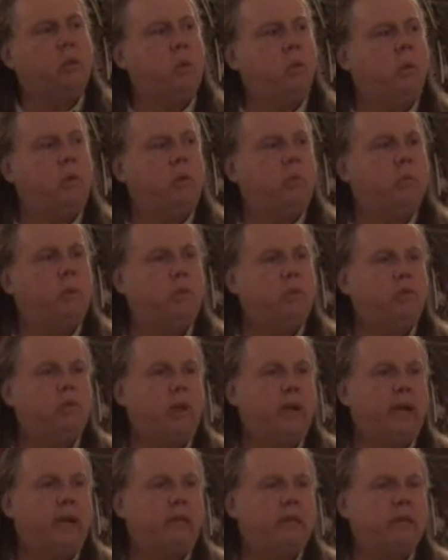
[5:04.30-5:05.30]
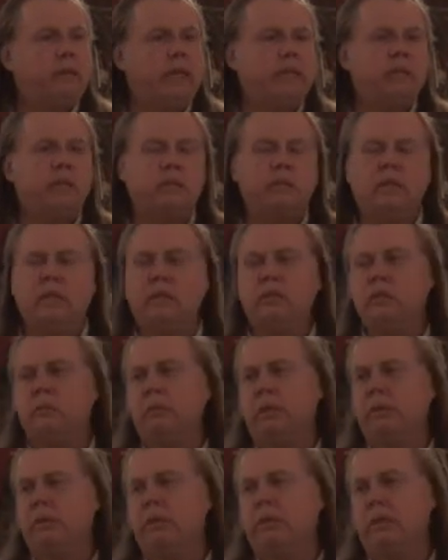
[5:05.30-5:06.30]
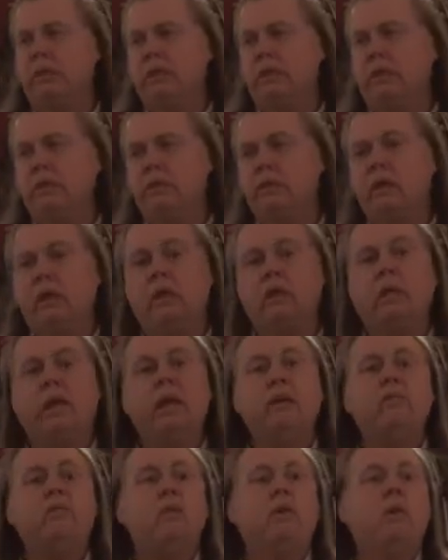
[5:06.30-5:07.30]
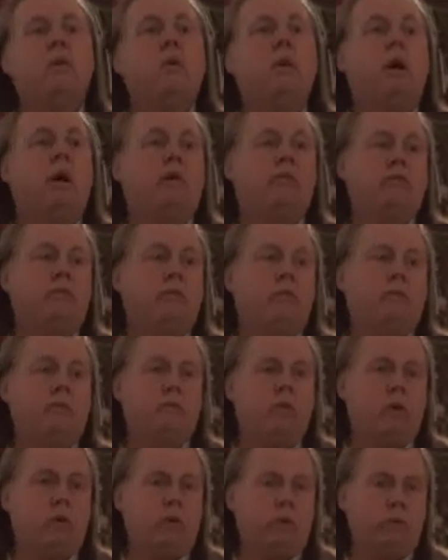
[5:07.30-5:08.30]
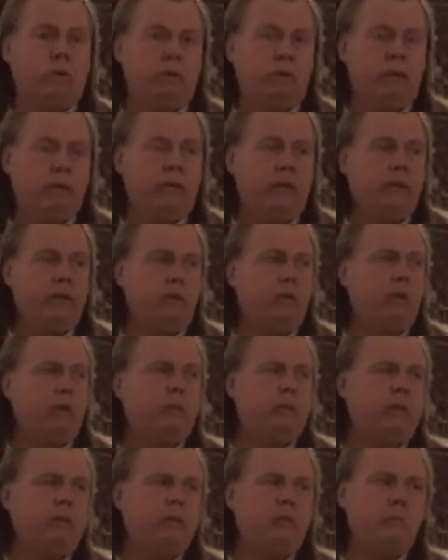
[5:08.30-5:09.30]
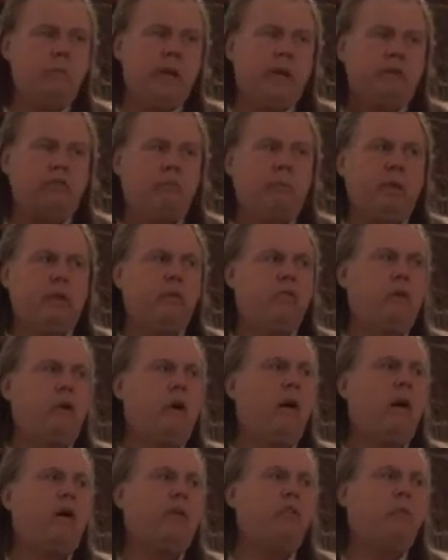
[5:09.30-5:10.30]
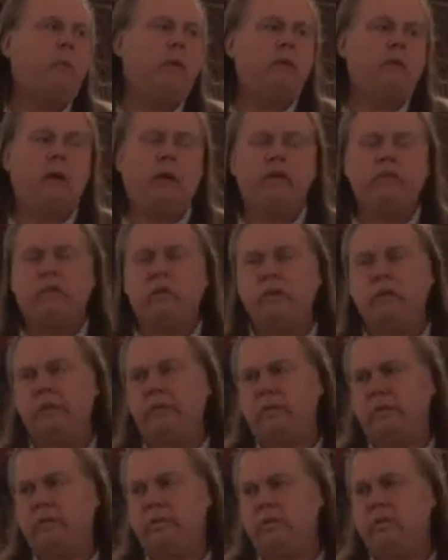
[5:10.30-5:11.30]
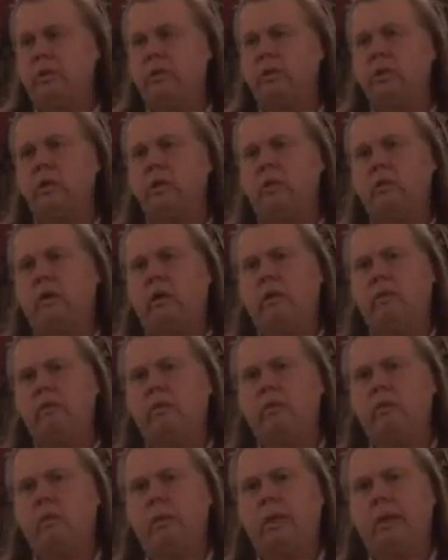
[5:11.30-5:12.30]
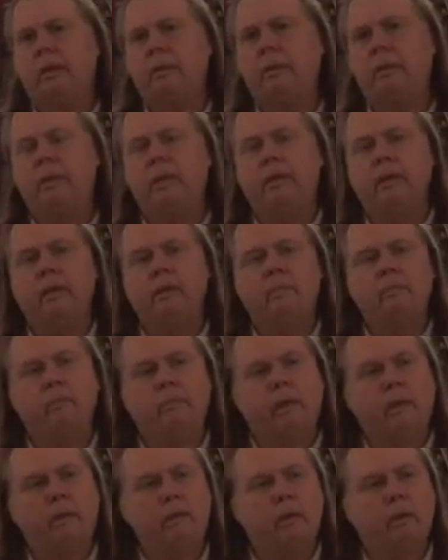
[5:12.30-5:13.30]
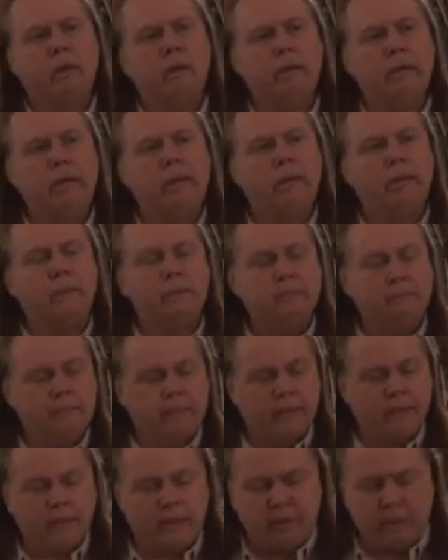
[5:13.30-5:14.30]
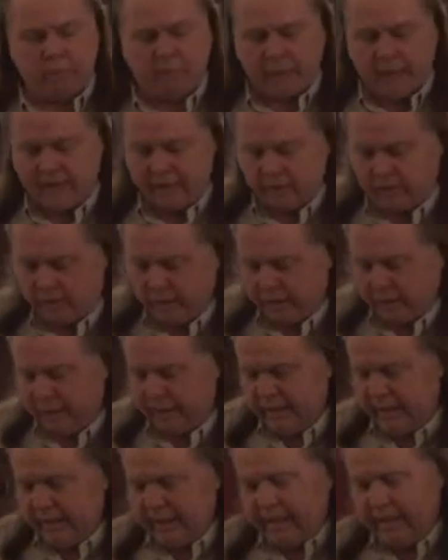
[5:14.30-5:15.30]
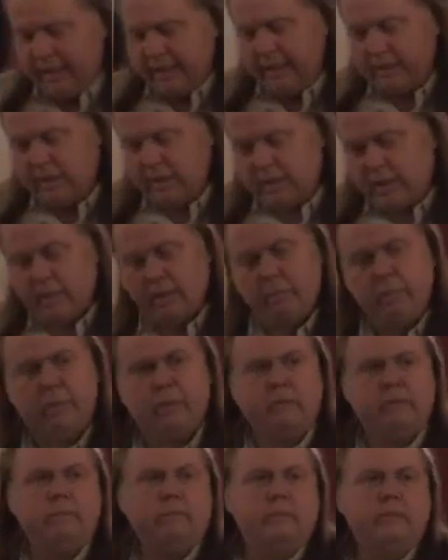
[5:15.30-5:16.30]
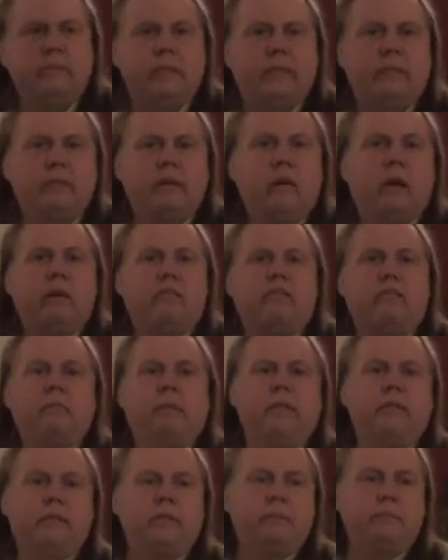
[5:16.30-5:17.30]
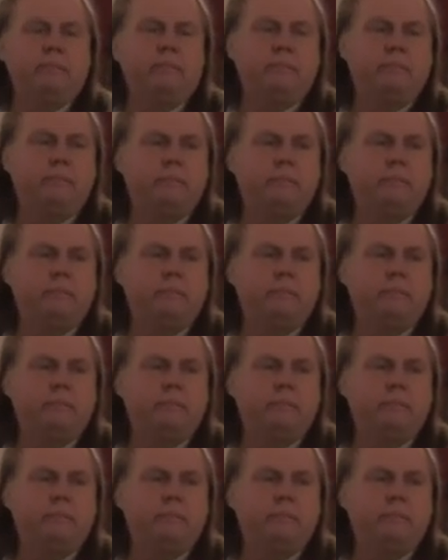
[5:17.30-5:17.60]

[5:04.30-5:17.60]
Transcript: the war to pull tractors, hasn't changed much in years. I like to go off the road. Which brings me back to my dogs. My dogs are hunters. They're show dogs as well. my dog Leo, a little black dog, is a champion in the conformation.